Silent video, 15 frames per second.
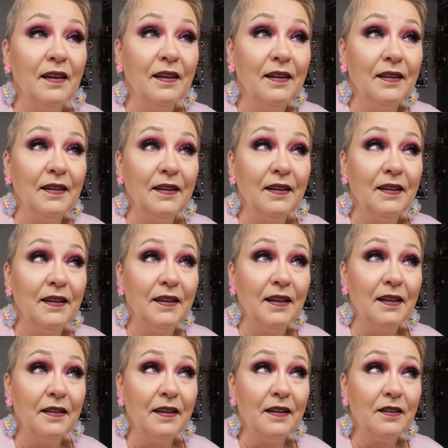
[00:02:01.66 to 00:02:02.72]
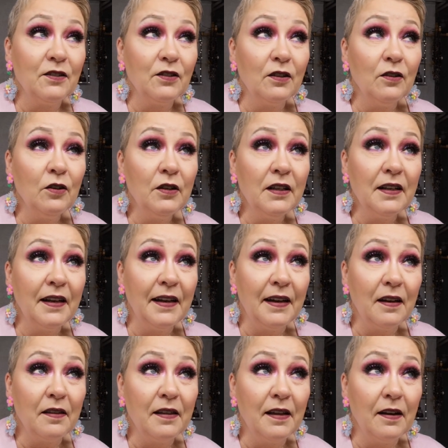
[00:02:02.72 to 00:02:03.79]
And there's a lot in
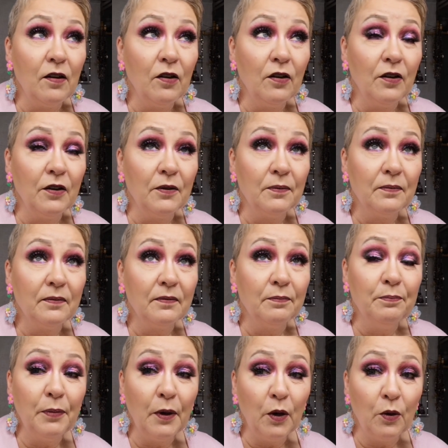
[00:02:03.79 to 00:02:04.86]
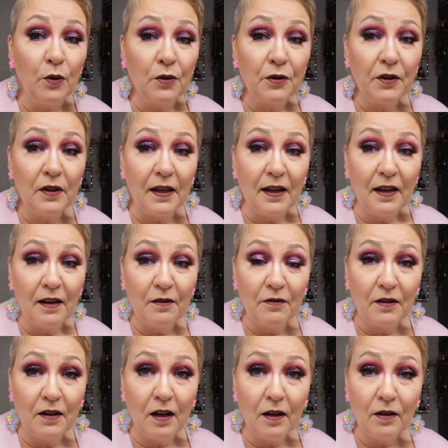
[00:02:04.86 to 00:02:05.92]
here that are both. They
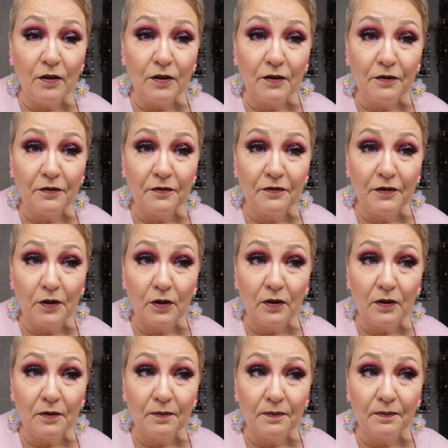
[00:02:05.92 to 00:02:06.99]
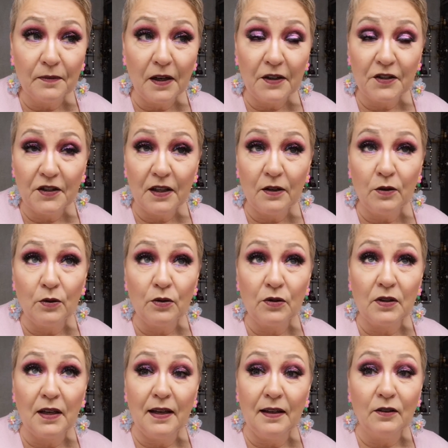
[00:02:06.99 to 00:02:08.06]
have colorful
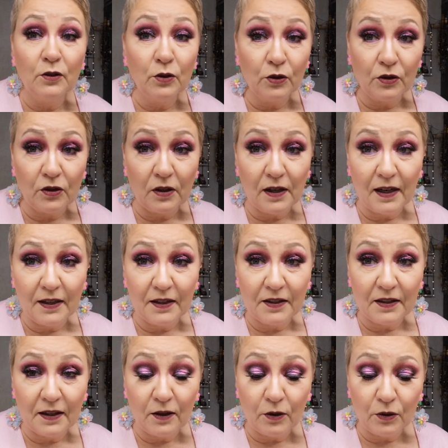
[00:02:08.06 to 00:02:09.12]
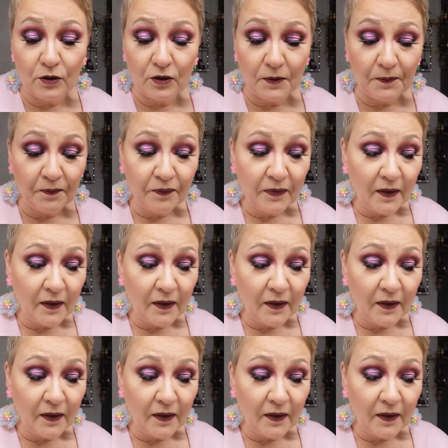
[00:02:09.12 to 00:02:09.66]
eyeshadows and neutral eyeshadows.